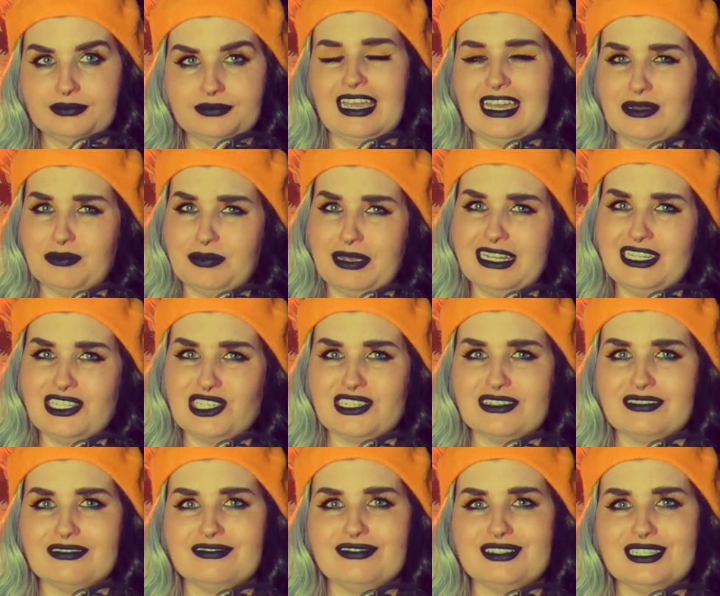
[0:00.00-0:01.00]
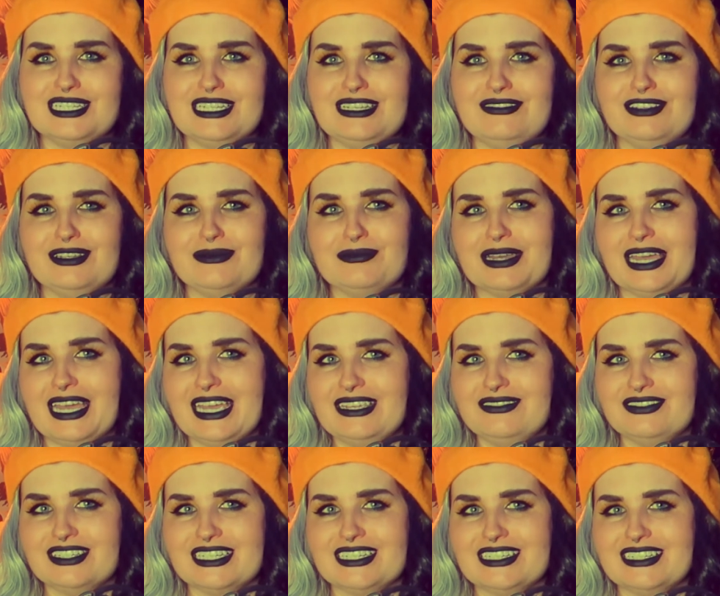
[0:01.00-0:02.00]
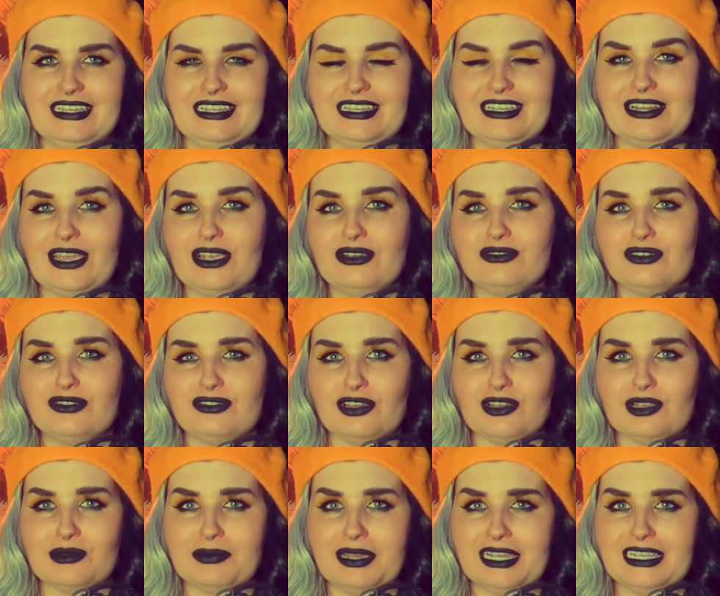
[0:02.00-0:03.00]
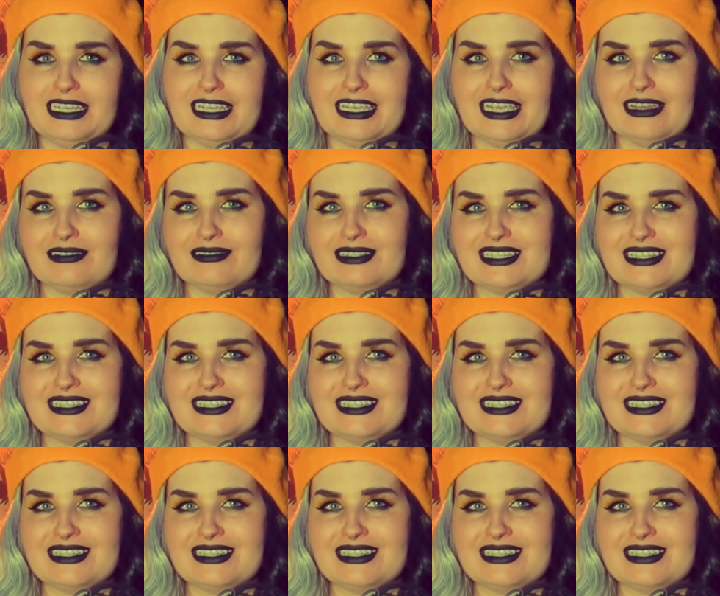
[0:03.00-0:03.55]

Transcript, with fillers: Add a penchant for deviant behaviour, an overflowing bank account,